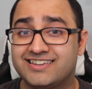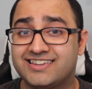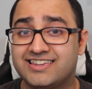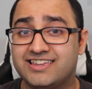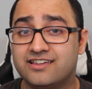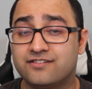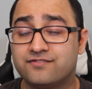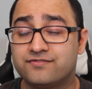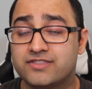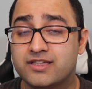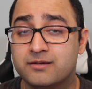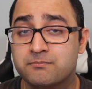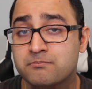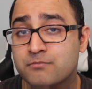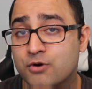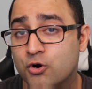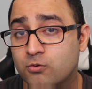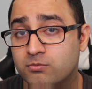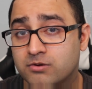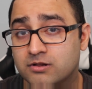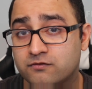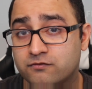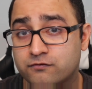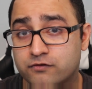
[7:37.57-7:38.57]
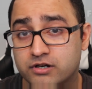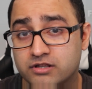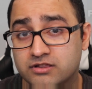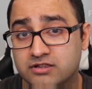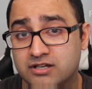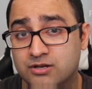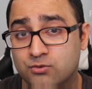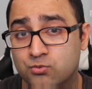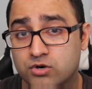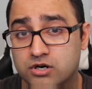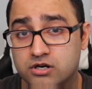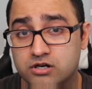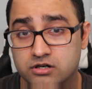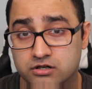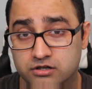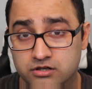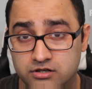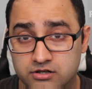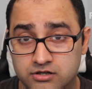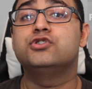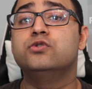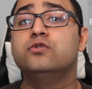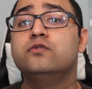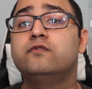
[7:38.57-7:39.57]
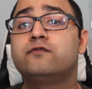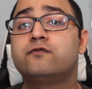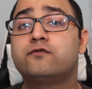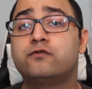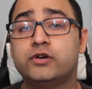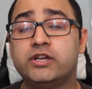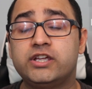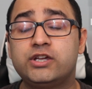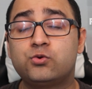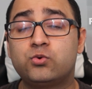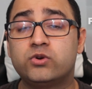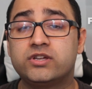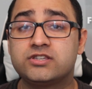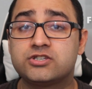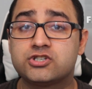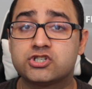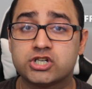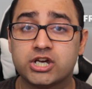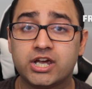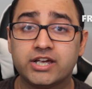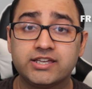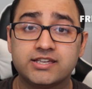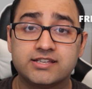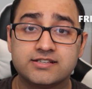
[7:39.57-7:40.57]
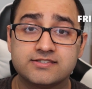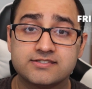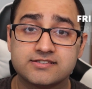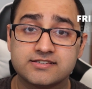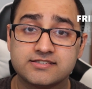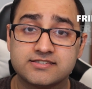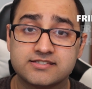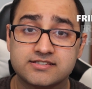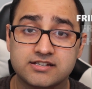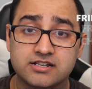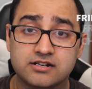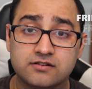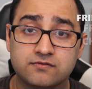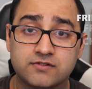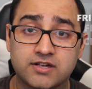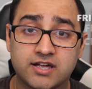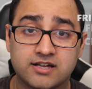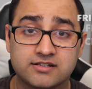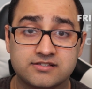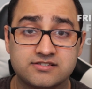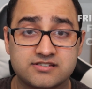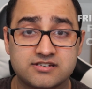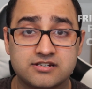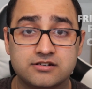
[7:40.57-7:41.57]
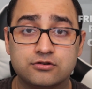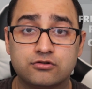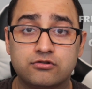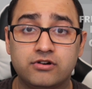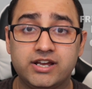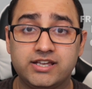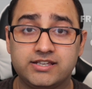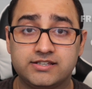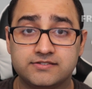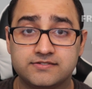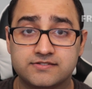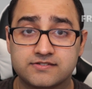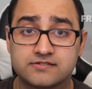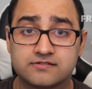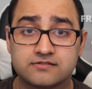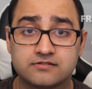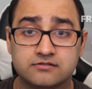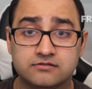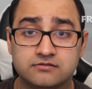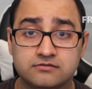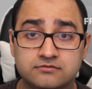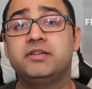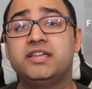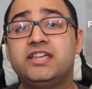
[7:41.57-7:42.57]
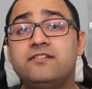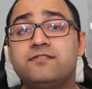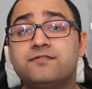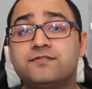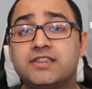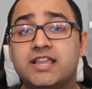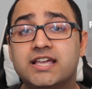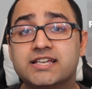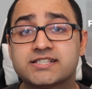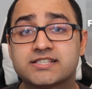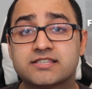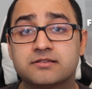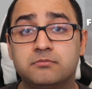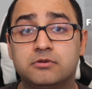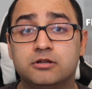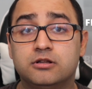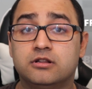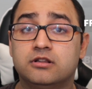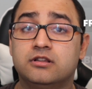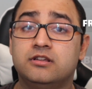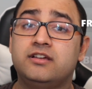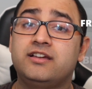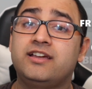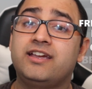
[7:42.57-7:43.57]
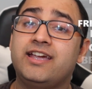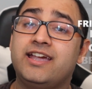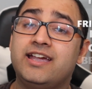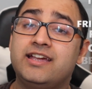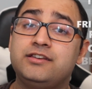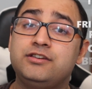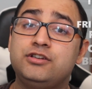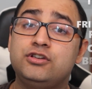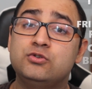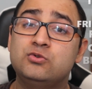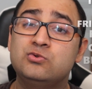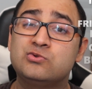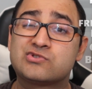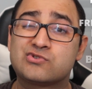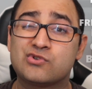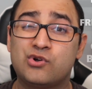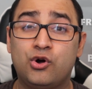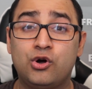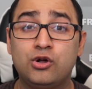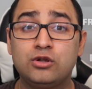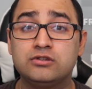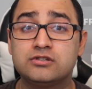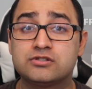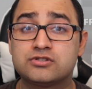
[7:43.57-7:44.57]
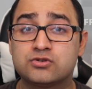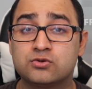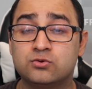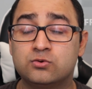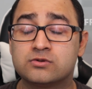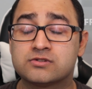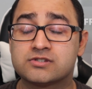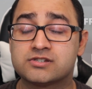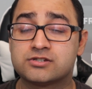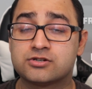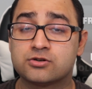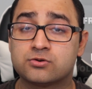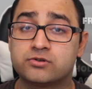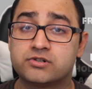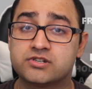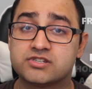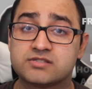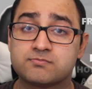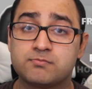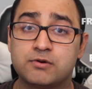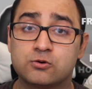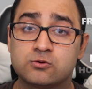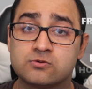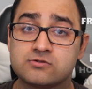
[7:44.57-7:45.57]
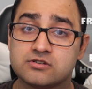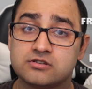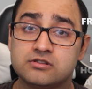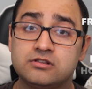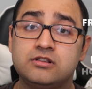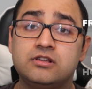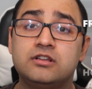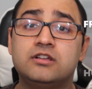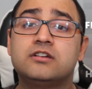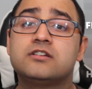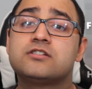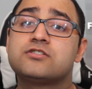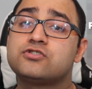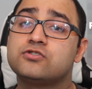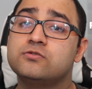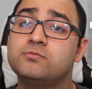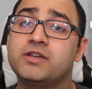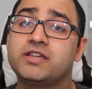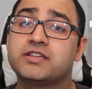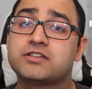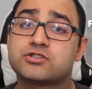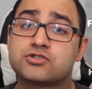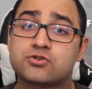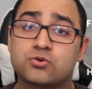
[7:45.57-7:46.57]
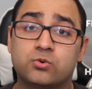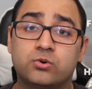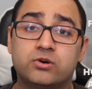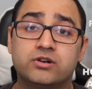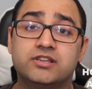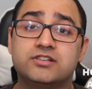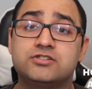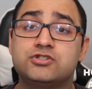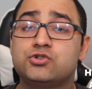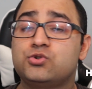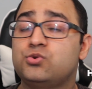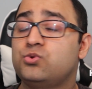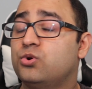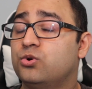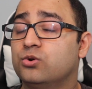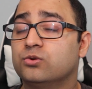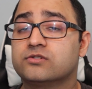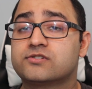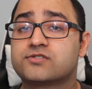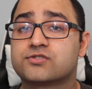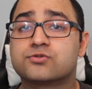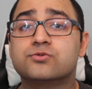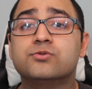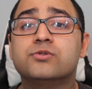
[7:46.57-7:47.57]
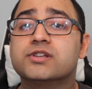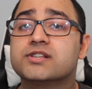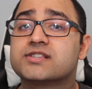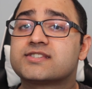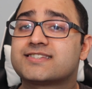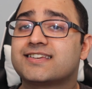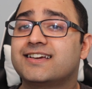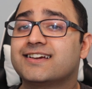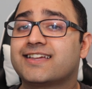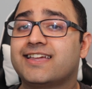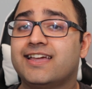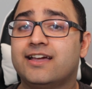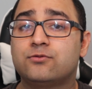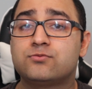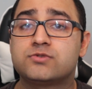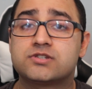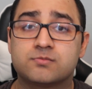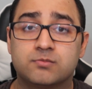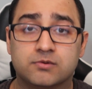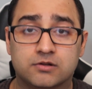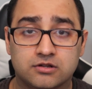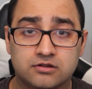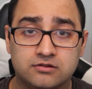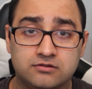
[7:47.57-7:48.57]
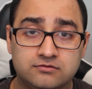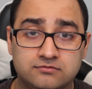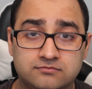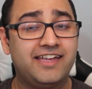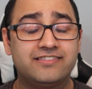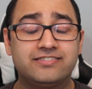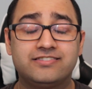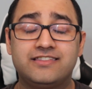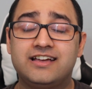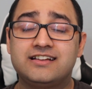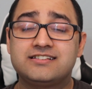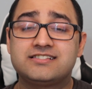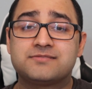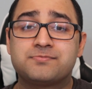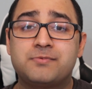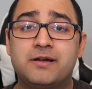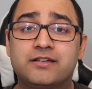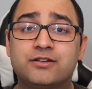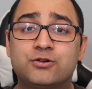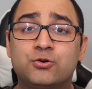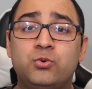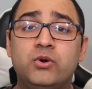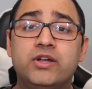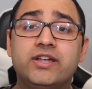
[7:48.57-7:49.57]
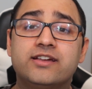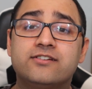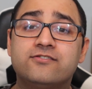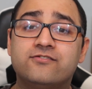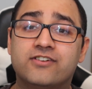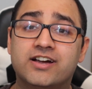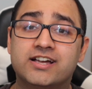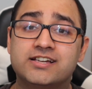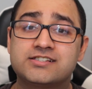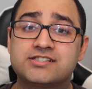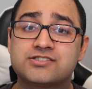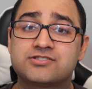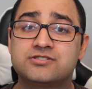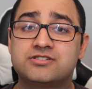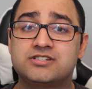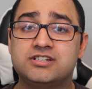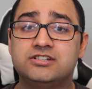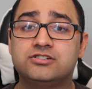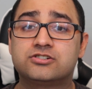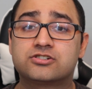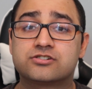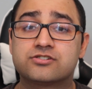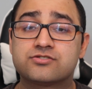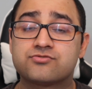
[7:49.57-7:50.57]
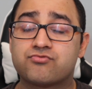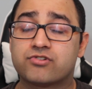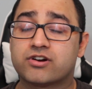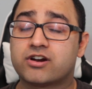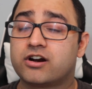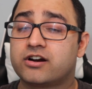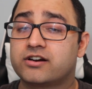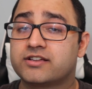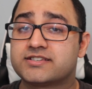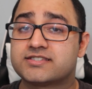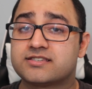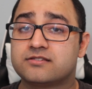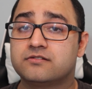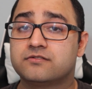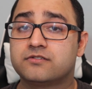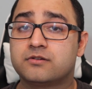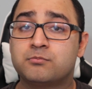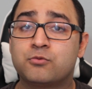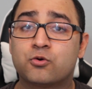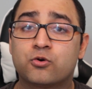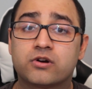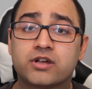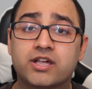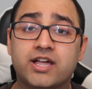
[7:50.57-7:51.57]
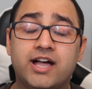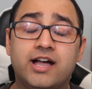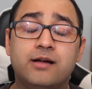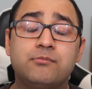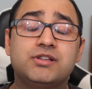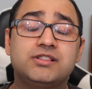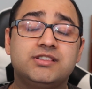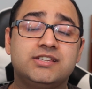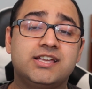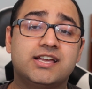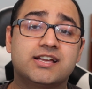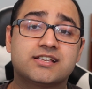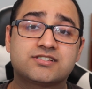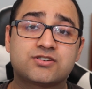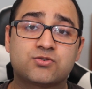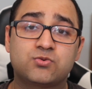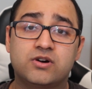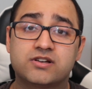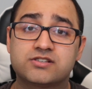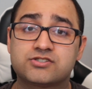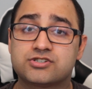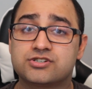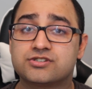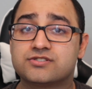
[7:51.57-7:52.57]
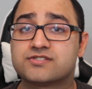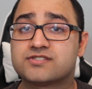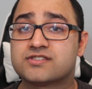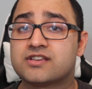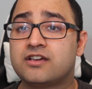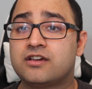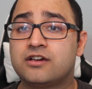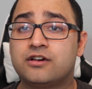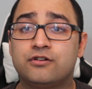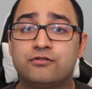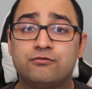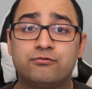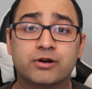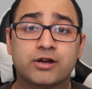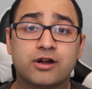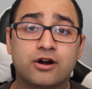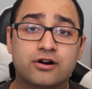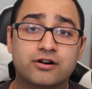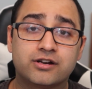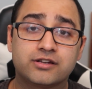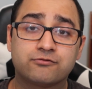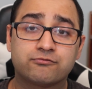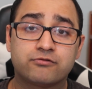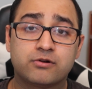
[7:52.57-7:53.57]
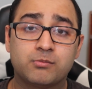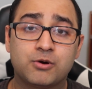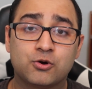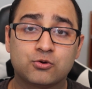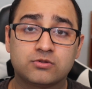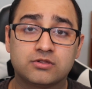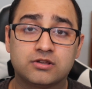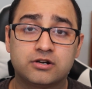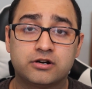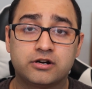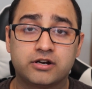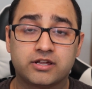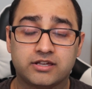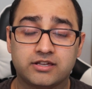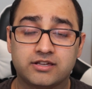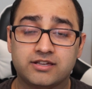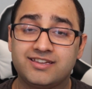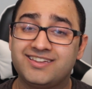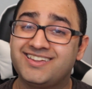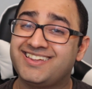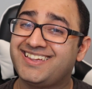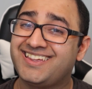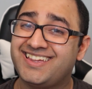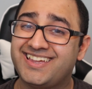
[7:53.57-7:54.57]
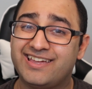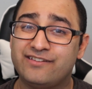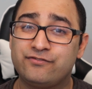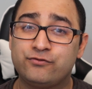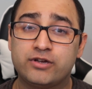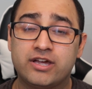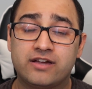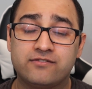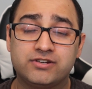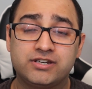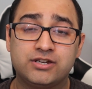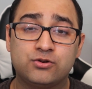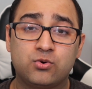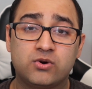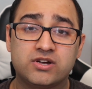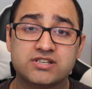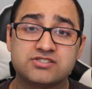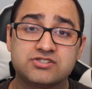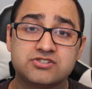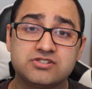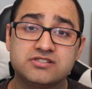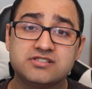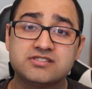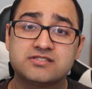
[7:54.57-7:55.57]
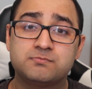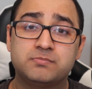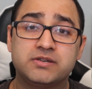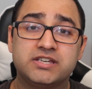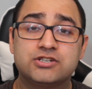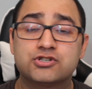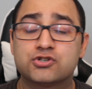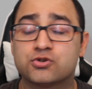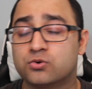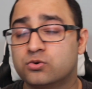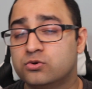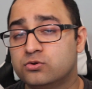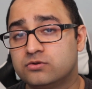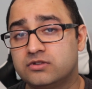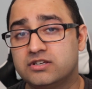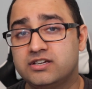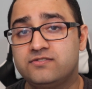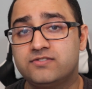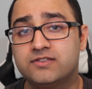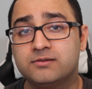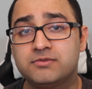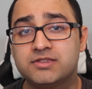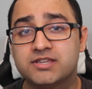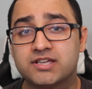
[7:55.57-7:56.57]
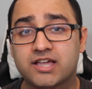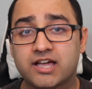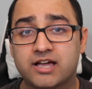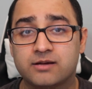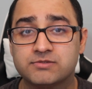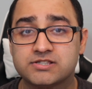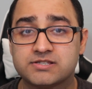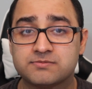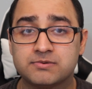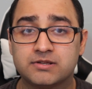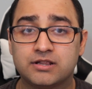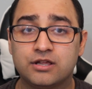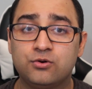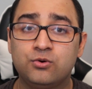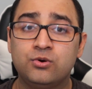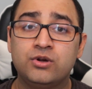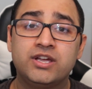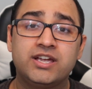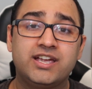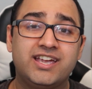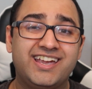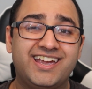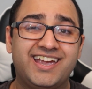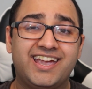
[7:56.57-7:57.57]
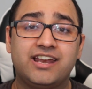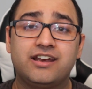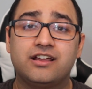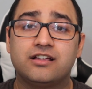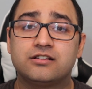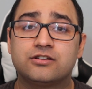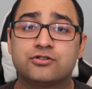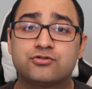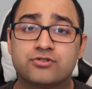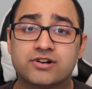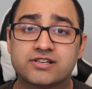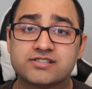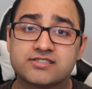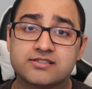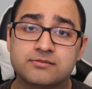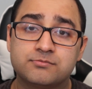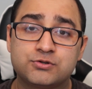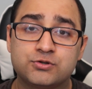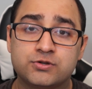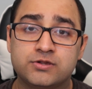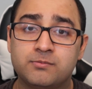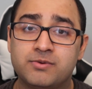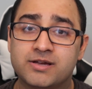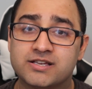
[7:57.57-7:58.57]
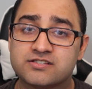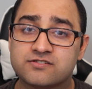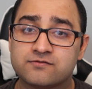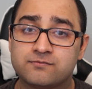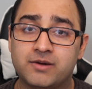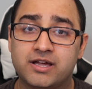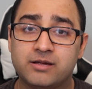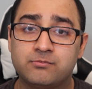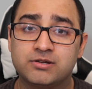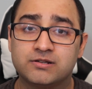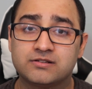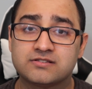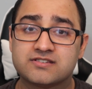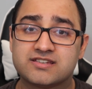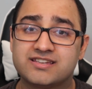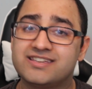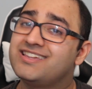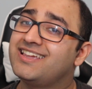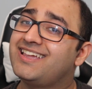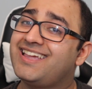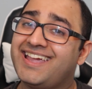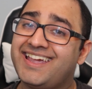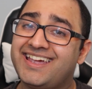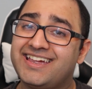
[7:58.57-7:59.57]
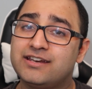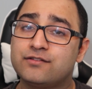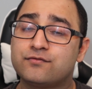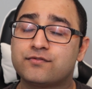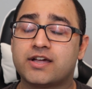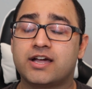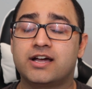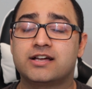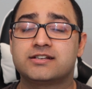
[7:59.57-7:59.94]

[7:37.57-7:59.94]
give them mobile-friendly work, do frequent check-ins instead of constant grades, be flexible, and use all the tools at your disposal to make sure that you hold students accountable. And that's my quick advice to teachers regarding some of the more commonly asked questions regarding remote learning. If you have any questions, be sure to leave them in the comments below, and I'll address them to the best of my ability. And if